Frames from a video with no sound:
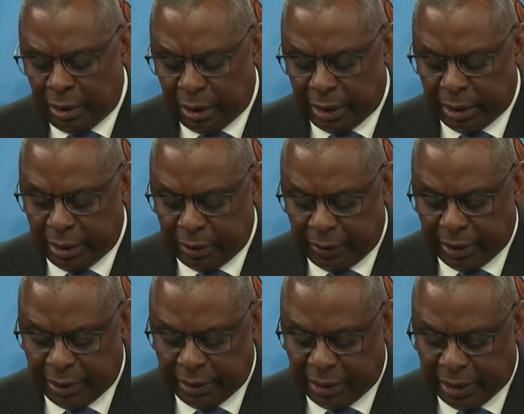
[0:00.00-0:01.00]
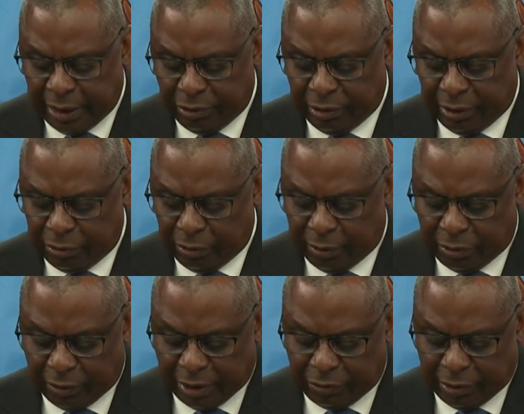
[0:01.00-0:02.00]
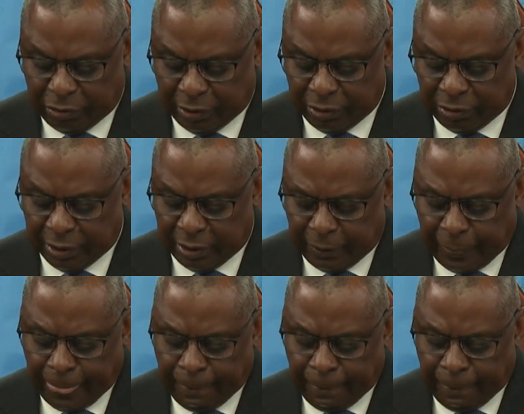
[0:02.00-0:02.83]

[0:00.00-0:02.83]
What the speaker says: and engaging to address this incident.